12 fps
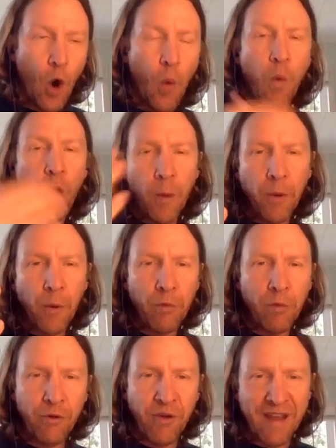Warmer
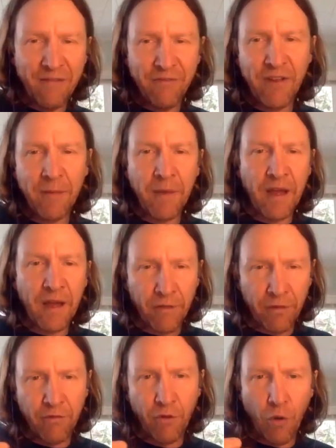will create
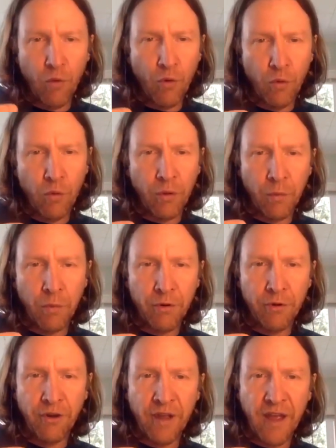females, cooler will
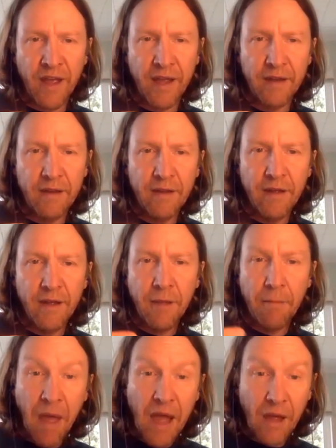create
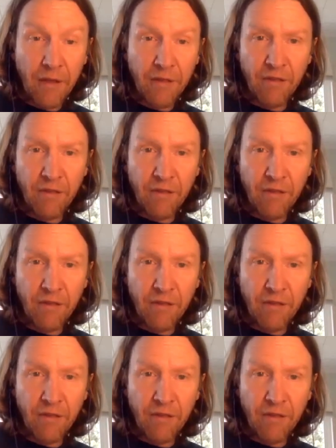males.